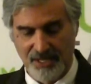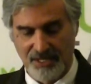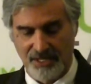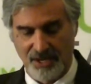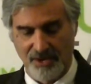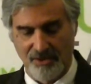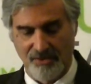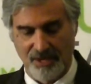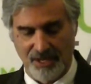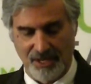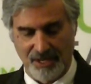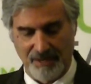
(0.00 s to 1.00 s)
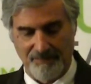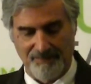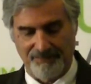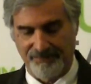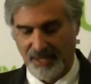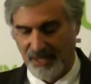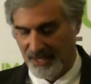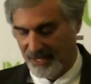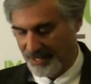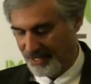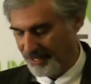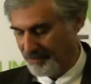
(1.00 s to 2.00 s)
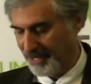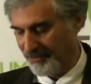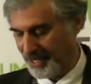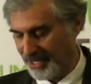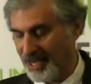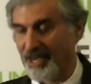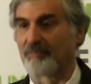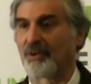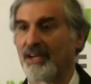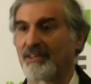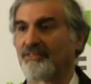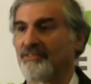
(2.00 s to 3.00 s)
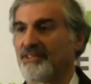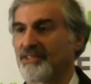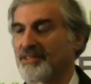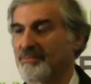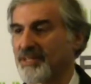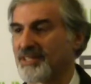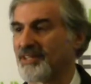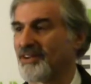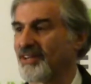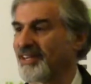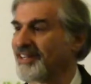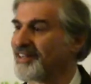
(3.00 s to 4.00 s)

So um, let me give you a cab ride through the Smithsonian.